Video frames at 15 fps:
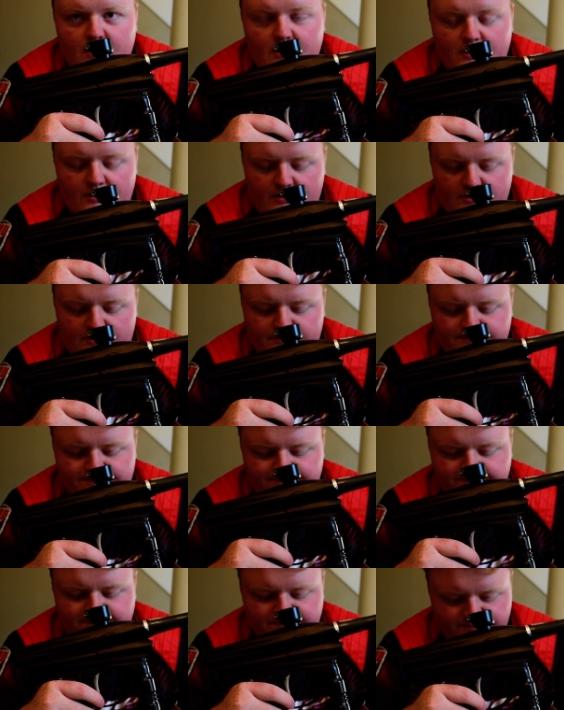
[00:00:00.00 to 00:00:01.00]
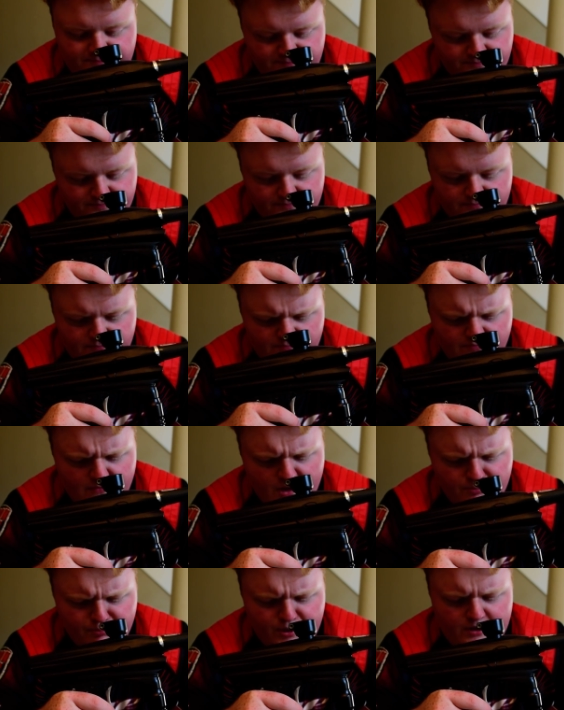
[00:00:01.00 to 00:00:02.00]

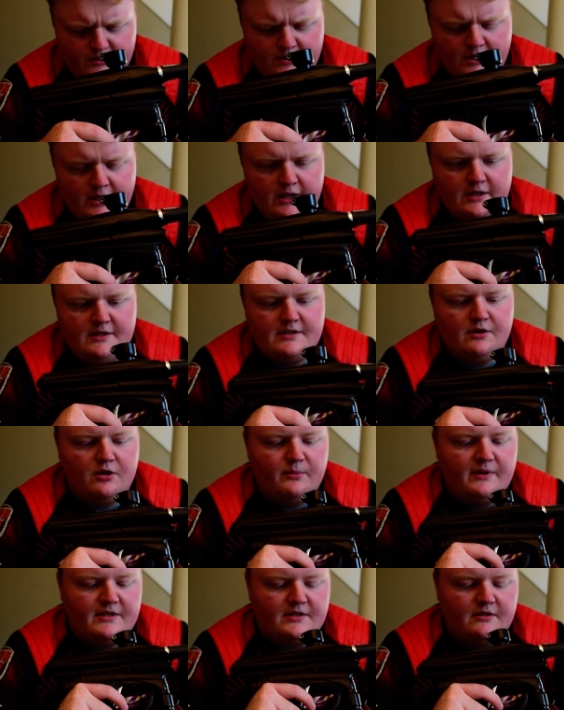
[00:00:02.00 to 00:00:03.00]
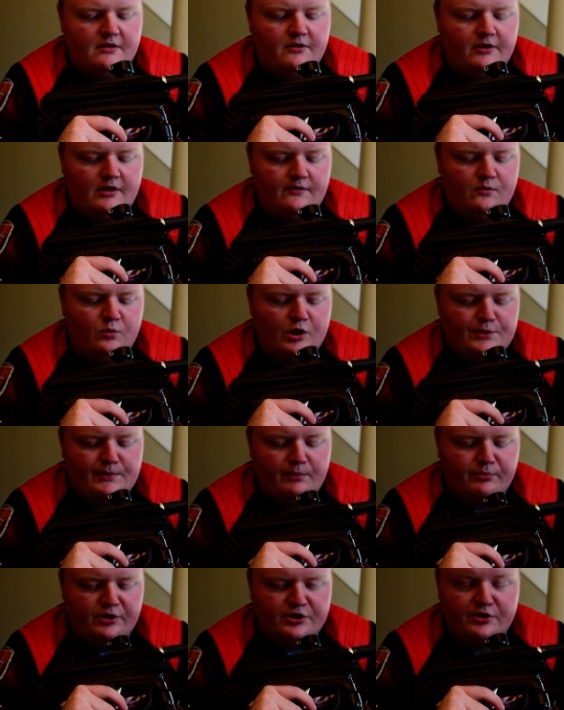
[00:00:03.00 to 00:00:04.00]
but still an amazing gun. Like, if you watch my
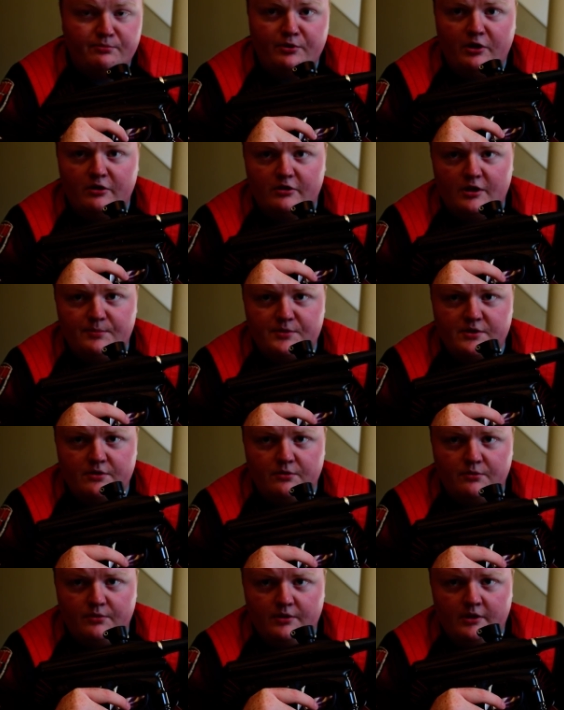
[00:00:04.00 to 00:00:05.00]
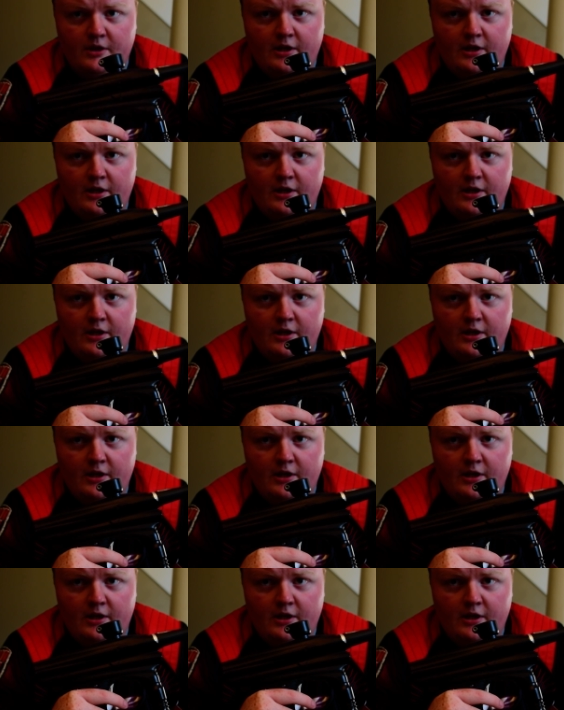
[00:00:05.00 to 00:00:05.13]
budget baller episode,